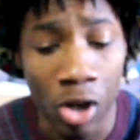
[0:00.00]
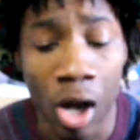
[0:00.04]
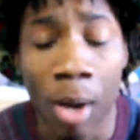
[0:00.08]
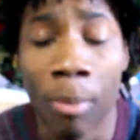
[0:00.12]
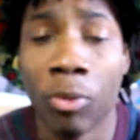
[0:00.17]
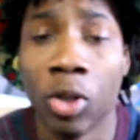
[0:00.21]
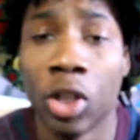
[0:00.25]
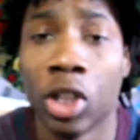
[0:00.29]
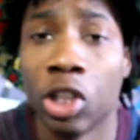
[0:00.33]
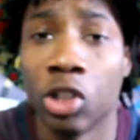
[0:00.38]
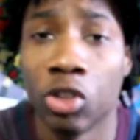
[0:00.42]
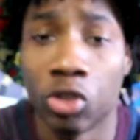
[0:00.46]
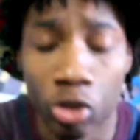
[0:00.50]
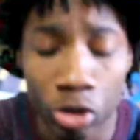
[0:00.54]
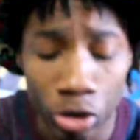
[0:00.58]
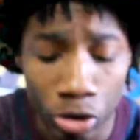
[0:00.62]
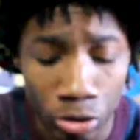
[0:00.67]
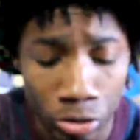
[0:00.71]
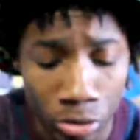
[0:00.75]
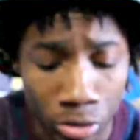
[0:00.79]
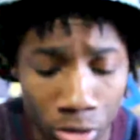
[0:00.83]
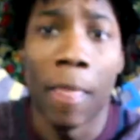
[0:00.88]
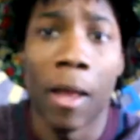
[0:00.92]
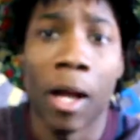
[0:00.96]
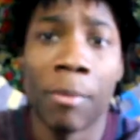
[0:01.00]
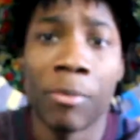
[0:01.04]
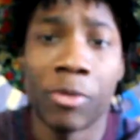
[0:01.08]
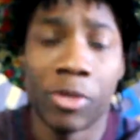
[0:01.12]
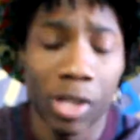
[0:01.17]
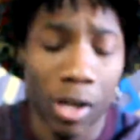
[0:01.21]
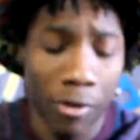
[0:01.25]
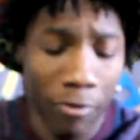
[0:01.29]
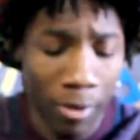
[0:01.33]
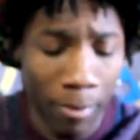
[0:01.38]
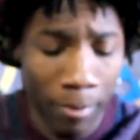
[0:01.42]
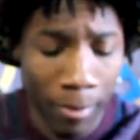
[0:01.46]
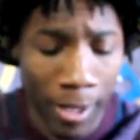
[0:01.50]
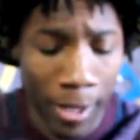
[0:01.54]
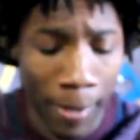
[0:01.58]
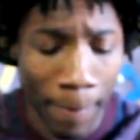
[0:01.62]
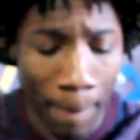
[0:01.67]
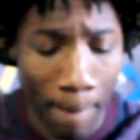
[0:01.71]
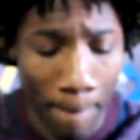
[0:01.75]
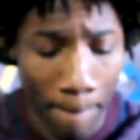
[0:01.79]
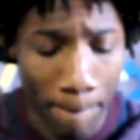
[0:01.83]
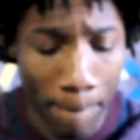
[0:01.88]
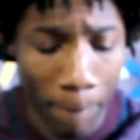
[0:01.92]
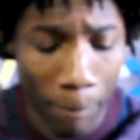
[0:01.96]
I'm looking through. I'm shuffling. I'm like,
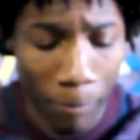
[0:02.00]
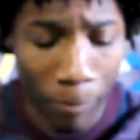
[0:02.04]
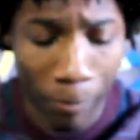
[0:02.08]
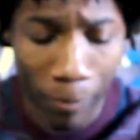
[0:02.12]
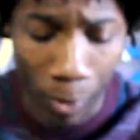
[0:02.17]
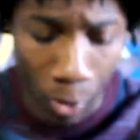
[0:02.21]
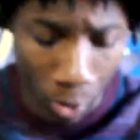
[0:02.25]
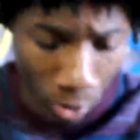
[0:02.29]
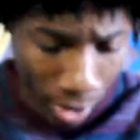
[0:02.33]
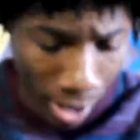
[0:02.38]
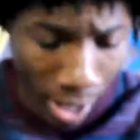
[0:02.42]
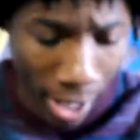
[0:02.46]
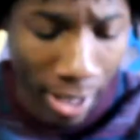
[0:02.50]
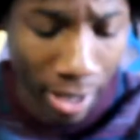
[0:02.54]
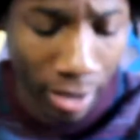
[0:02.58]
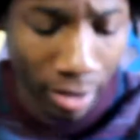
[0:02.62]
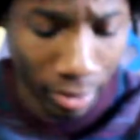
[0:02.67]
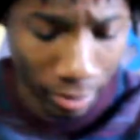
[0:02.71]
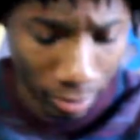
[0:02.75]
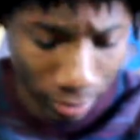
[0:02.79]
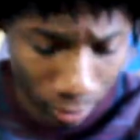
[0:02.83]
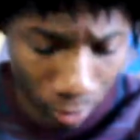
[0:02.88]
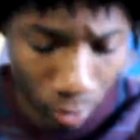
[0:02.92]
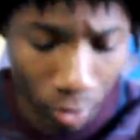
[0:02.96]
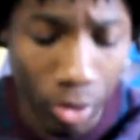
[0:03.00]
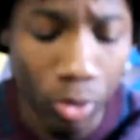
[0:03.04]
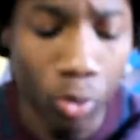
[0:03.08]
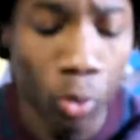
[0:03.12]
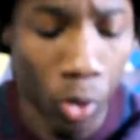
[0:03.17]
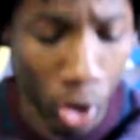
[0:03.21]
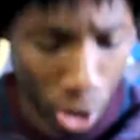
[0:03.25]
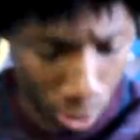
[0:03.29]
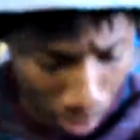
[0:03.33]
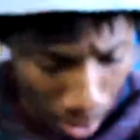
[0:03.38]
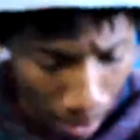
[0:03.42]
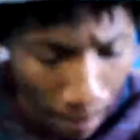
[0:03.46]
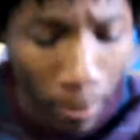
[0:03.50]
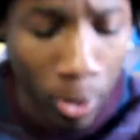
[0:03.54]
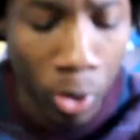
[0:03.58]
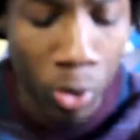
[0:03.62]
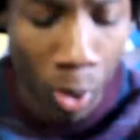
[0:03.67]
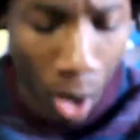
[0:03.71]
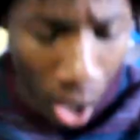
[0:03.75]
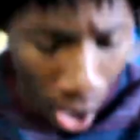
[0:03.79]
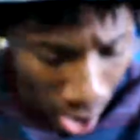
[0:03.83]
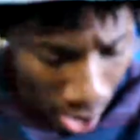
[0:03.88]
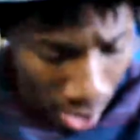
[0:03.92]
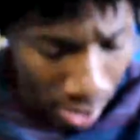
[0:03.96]
okay, where's my
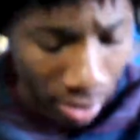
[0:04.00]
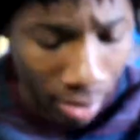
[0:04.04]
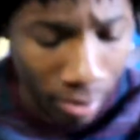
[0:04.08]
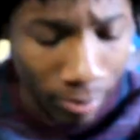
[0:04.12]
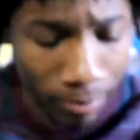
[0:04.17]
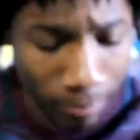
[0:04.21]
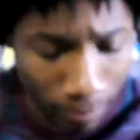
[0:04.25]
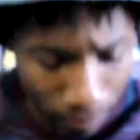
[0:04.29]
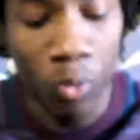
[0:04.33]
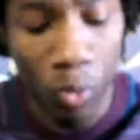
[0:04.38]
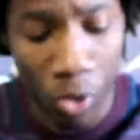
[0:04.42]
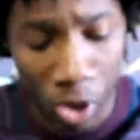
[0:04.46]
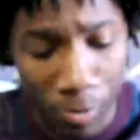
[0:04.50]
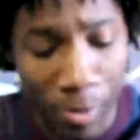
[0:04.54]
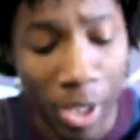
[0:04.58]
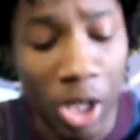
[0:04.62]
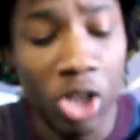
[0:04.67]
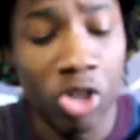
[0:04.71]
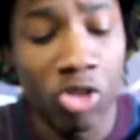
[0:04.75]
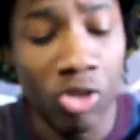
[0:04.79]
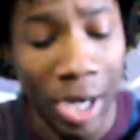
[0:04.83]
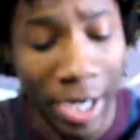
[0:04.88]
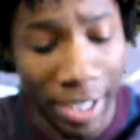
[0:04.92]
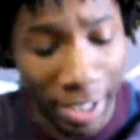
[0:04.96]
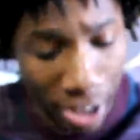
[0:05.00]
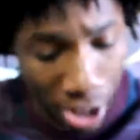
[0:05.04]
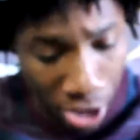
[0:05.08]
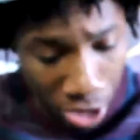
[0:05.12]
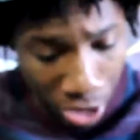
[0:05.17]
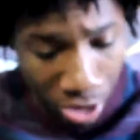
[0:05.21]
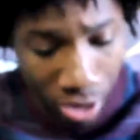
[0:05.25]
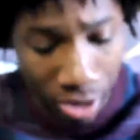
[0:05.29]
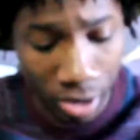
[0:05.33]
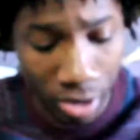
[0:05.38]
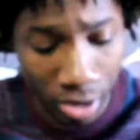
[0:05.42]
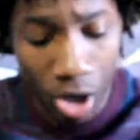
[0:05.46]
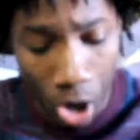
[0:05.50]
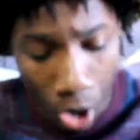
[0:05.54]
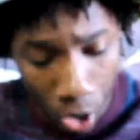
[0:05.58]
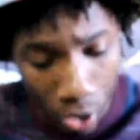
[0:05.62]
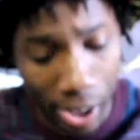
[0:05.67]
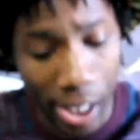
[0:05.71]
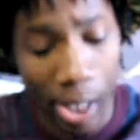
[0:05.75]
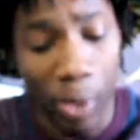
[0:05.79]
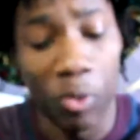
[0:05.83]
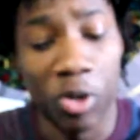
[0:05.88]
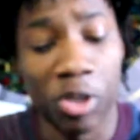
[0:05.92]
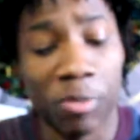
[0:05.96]
Blue Eyes? Where's my Strike Ninja?
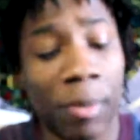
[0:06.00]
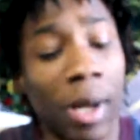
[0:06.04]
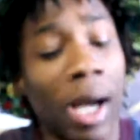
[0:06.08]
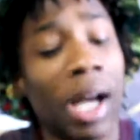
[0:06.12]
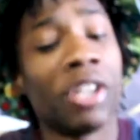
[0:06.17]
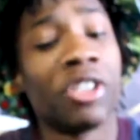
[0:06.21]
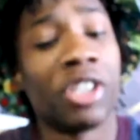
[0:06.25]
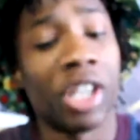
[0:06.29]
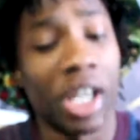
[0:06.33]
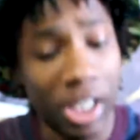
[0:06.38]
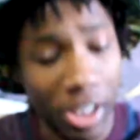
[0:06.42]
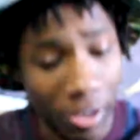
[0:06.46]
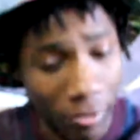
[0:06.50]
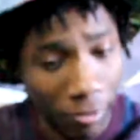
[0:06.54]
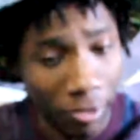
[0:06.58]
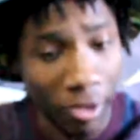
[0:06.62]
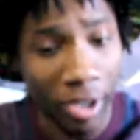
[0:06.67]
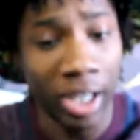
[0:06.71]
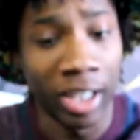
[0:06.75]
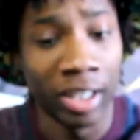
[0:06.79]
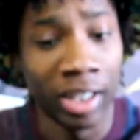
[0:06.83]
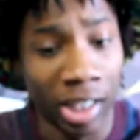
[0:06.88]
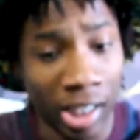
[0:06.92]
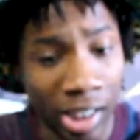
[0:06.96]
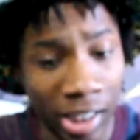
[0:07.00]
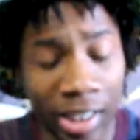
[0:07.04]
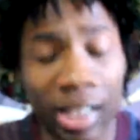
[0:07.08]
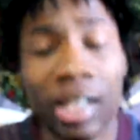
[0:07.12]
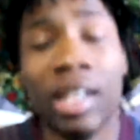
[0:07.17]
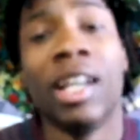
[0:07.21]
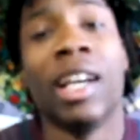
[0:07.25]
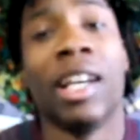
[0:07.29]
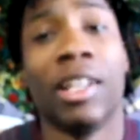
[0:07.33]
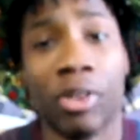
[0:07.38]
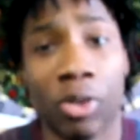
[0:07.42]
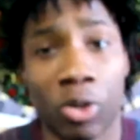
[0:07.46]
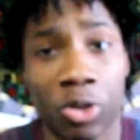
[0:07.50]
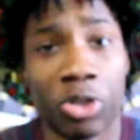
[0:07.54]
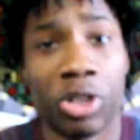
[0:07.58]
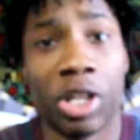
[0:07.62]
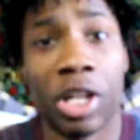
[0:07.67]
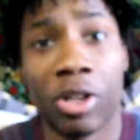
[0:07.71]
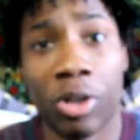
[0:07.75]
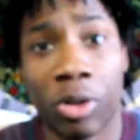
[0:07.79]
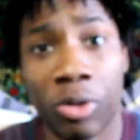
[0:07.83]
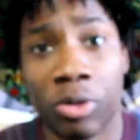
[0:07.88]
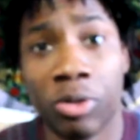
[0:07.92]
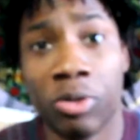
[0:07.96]
Okay, where's my Ejection Fairy Lily? And those of you
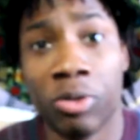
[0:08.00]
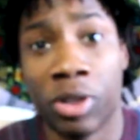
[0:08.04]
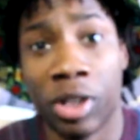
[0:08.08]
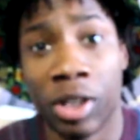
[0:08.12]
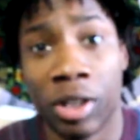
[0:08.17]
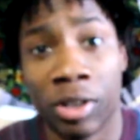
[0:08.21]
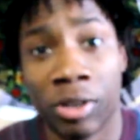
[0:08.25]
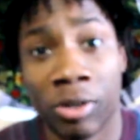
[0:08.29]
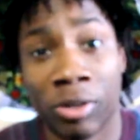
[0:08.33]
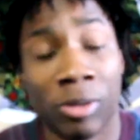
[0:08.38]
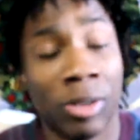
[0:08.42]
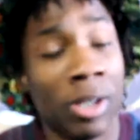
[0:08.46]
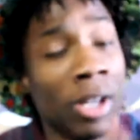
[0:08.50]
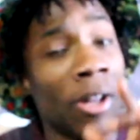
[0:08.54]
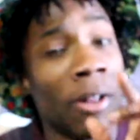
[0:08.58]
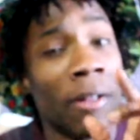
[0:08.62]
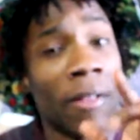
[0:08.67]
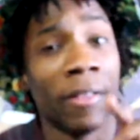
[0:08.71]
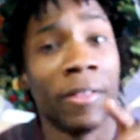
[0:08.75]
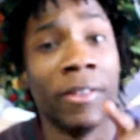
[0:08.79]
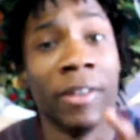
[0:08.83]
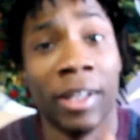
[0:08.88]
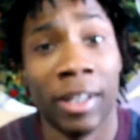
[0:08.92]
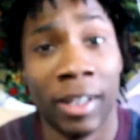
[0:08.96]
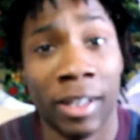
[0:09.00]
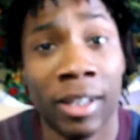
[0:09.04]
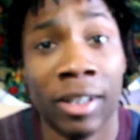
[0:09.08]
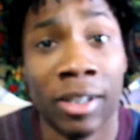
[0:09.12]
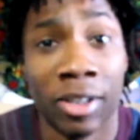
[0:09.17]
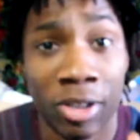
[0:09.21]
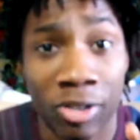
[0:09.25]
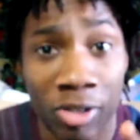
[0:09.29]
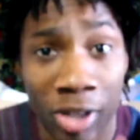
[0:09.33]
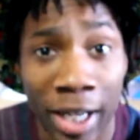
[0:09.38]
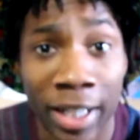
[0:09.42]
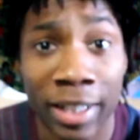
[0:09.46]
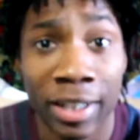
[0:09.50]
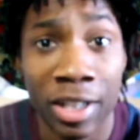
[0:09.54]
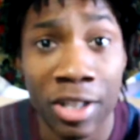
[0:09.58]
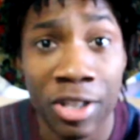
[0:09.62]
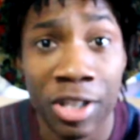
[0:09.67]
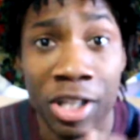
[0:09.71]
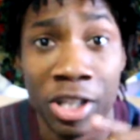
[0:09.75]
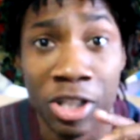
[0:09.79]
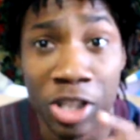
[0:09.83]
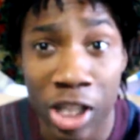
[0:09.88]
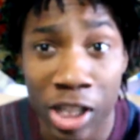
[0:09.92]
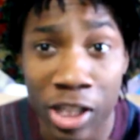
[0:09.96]
that know Yu-Gi-Oh, the Strike
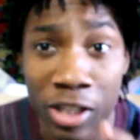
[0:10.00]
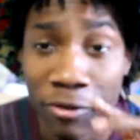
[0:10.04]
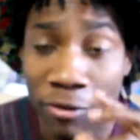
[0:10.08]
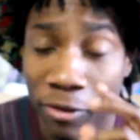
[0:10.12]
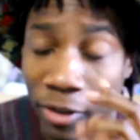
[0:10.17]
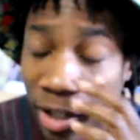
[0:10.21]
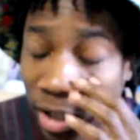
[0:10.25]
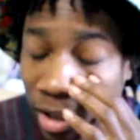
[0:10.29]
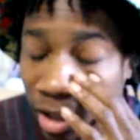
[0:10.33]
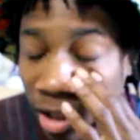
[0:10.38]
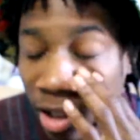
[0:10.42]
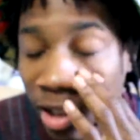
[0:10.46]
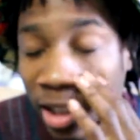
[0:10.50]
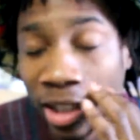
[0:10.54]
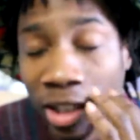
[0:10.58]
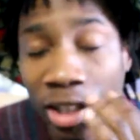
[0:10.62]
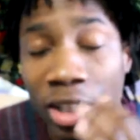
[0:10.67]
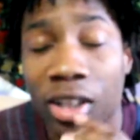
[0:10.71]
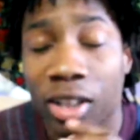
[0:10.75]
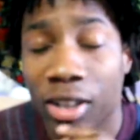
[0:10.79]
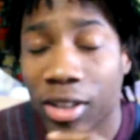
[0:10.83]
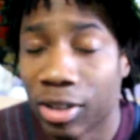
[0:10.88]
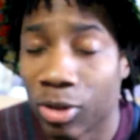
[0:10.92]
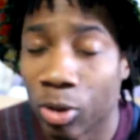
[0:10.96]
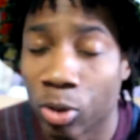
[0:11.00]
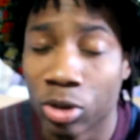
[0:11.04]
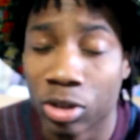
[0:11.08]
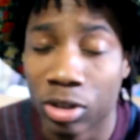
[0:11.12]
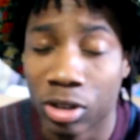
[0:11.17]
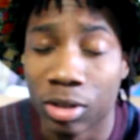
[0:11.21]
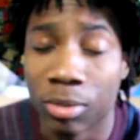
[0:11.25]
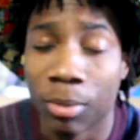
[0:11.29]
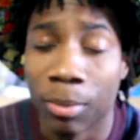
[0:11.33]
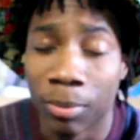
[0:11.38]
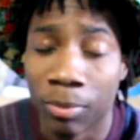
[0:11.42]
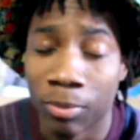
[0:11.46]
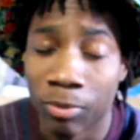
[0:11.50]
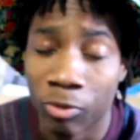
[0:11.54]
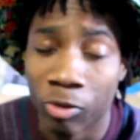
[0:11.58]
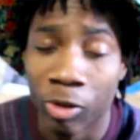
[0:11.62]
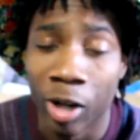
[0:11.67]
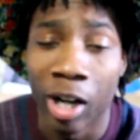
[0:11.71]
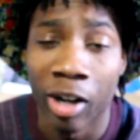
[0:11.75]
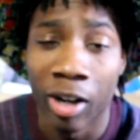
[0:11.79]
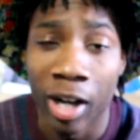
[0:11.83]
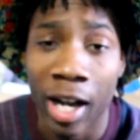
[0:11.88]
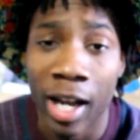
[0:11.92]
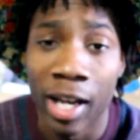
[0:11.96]
Ninja and Ejection Fairy Lily, those are some
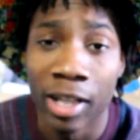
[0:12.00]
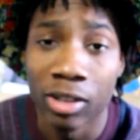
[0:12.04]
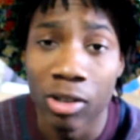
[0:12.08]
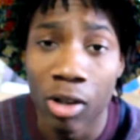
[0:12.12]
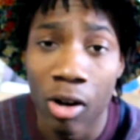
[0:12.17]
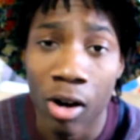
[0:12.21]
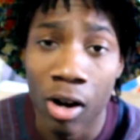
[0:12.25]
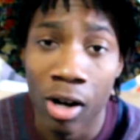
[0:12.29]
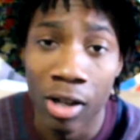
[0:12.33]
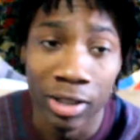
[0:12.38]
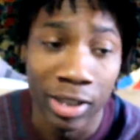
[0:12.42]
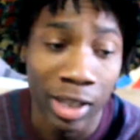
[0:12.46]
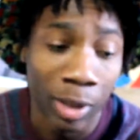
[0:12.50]
rare ass cards.